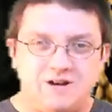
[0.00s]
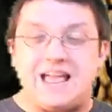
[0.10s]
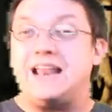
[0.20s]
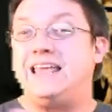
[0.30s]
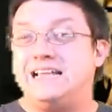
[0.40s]

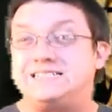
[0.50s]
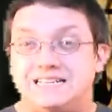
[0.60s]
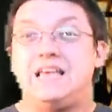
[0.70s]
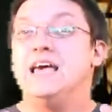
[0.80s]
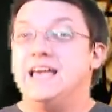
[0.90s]
Not hints,
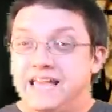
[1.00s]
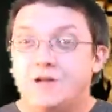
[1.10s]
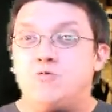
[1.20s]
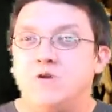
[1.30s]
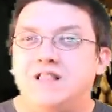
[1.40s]
it
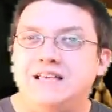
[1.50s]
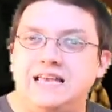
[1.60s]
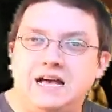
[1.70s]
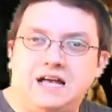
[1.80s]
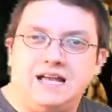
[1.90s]

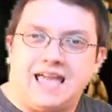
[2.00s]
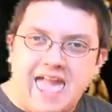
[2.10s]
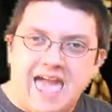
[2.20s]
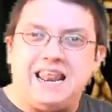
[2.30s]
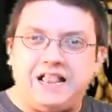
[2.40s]
really had